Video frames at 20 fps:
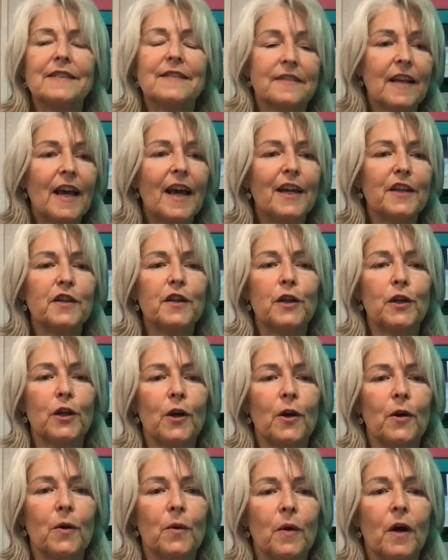said,
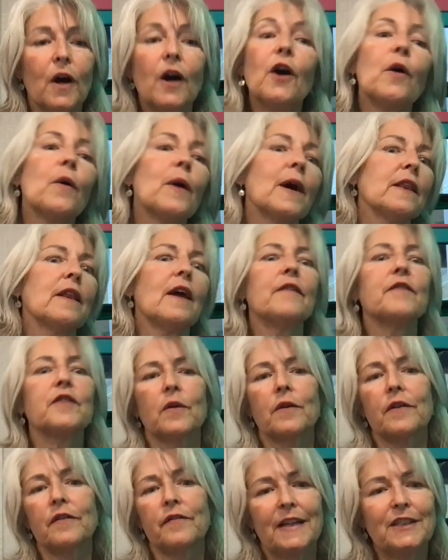oh, I love
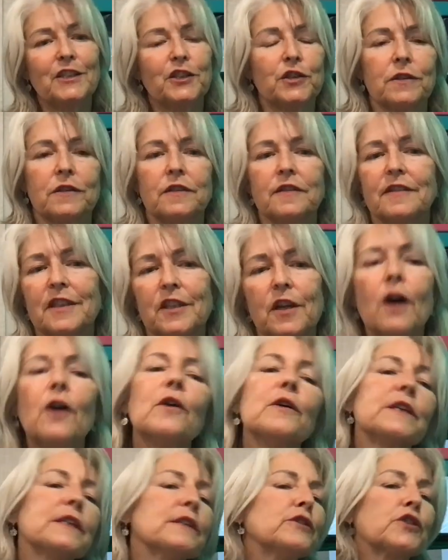your adventures, and oh,
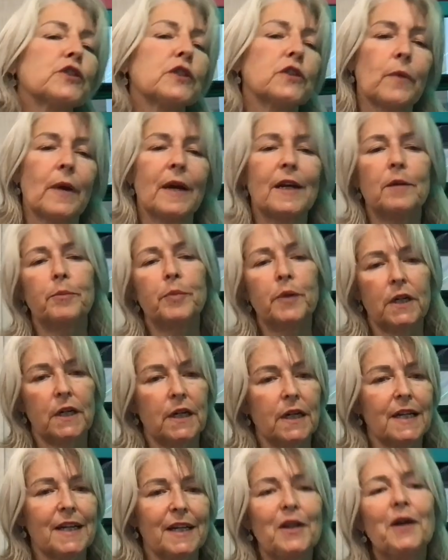you should write a
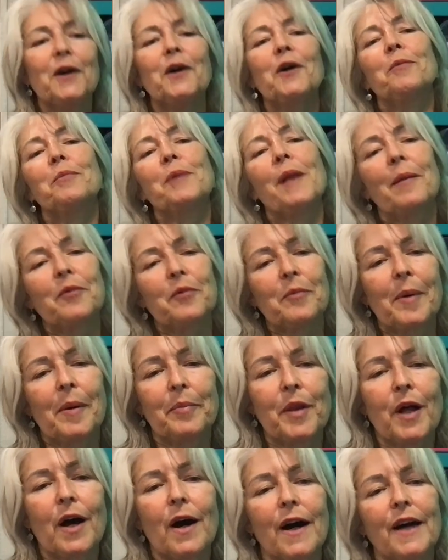book, and oh, blah, blah, blah,
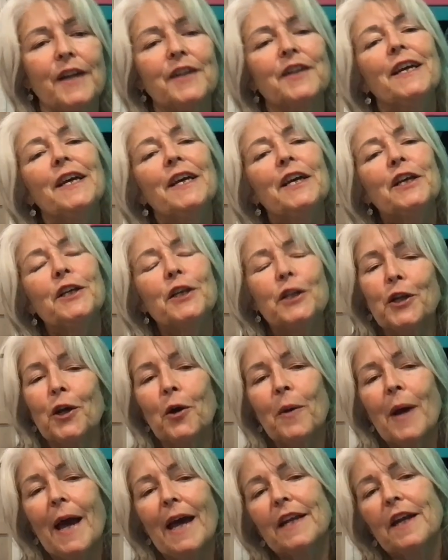blah. And,
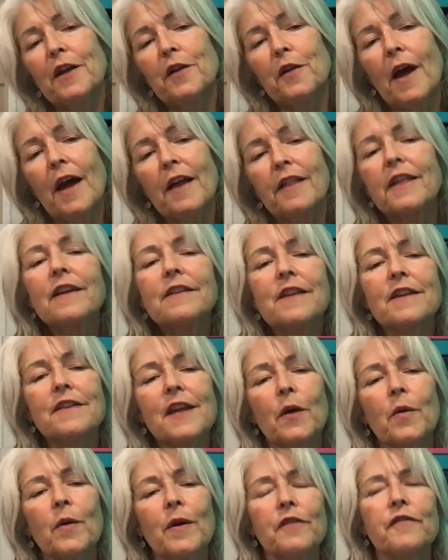and I think that
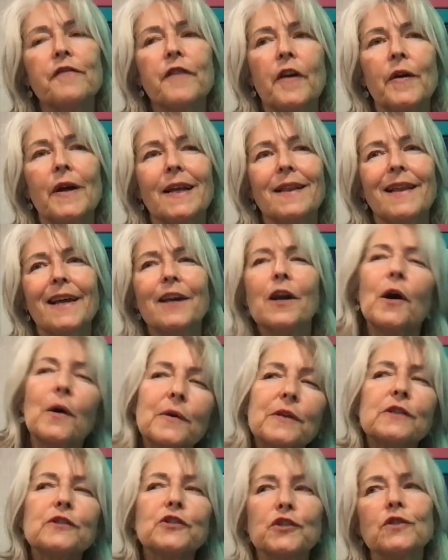they were inferring like, oh,
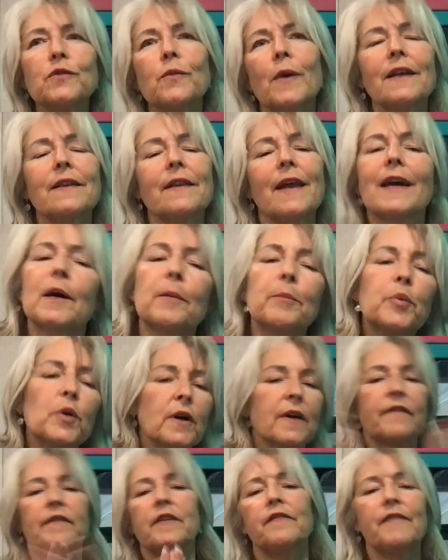you should write like a
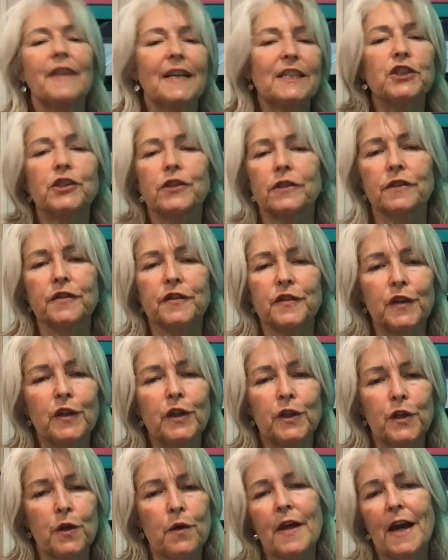book of adventures,
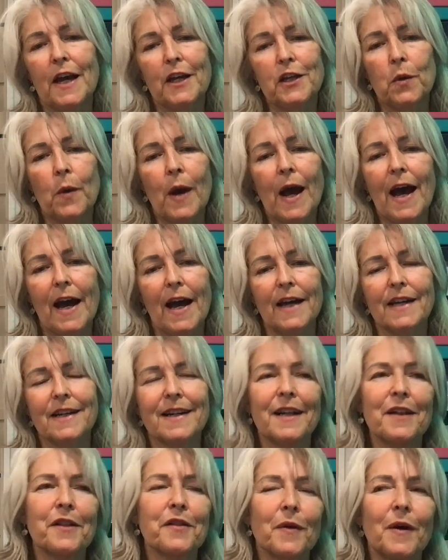that you had.
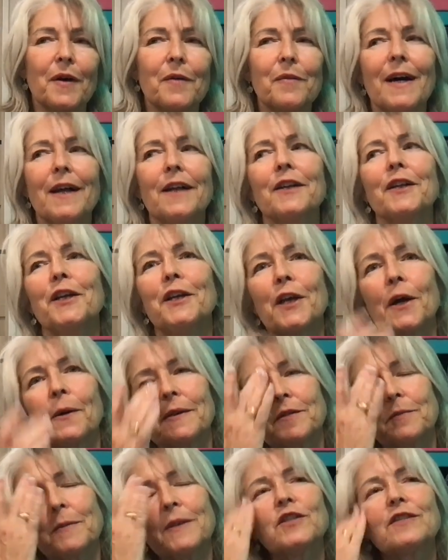And I thought, well,
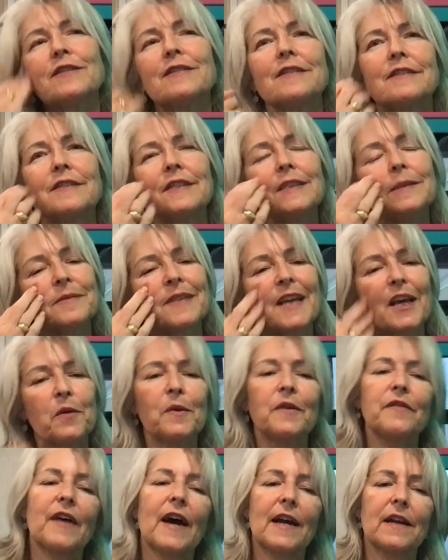as much as it seems like
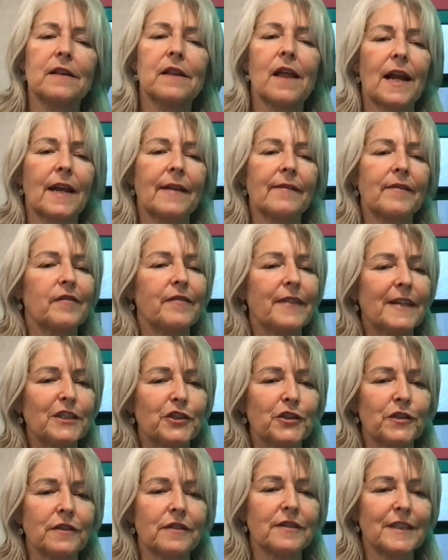we've had a lot of
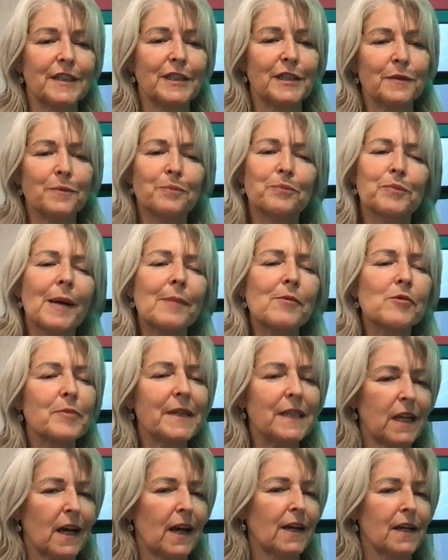adventures, probably
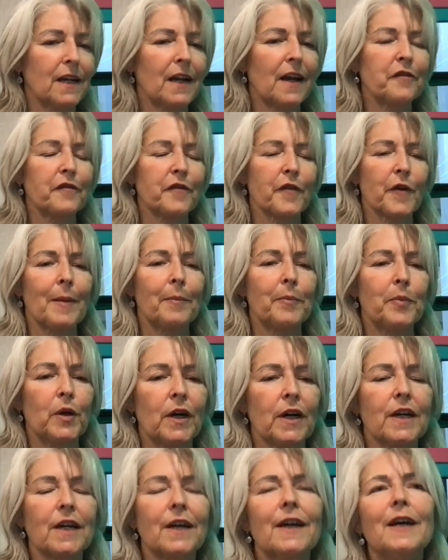not enough for a
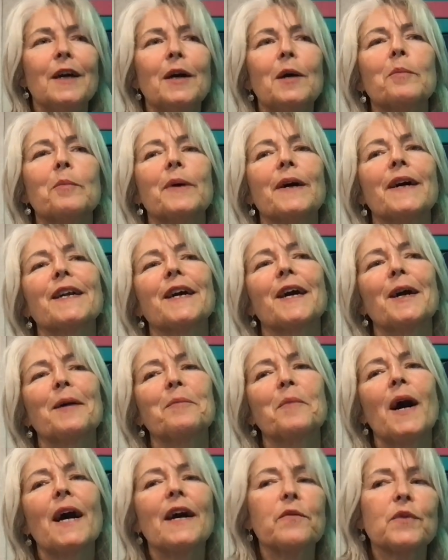book. But
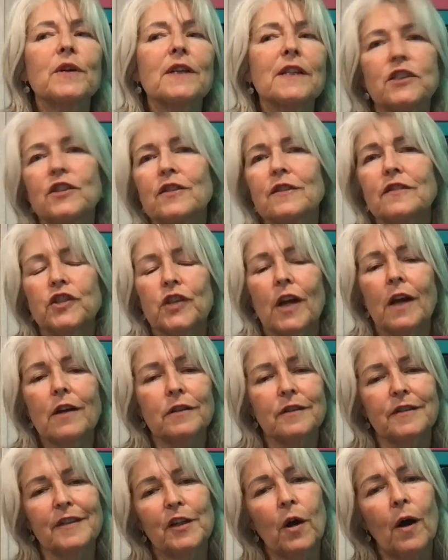I really just
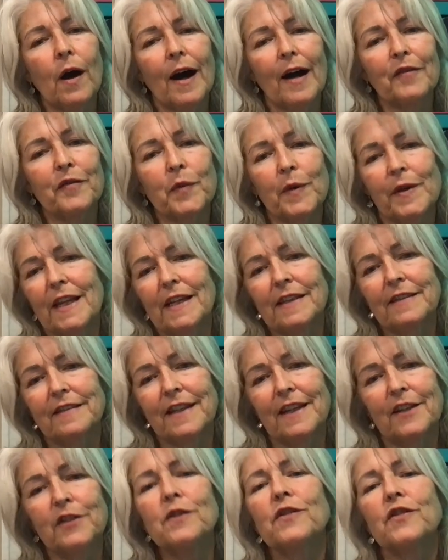chuckled it off when they
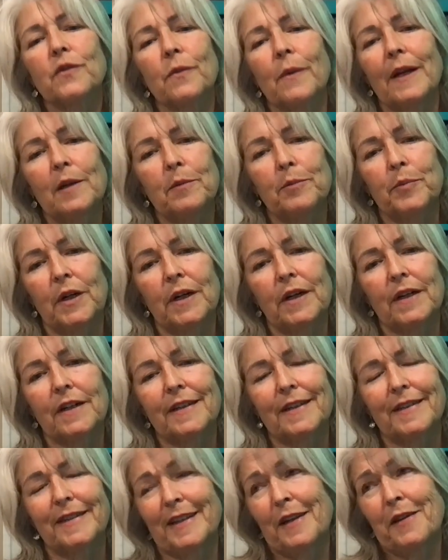said, you should write a book,
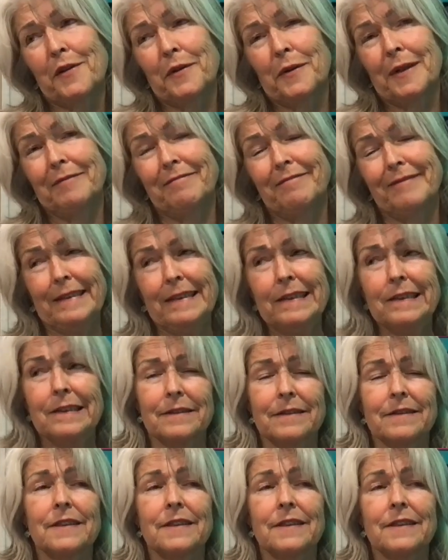because I thought, well,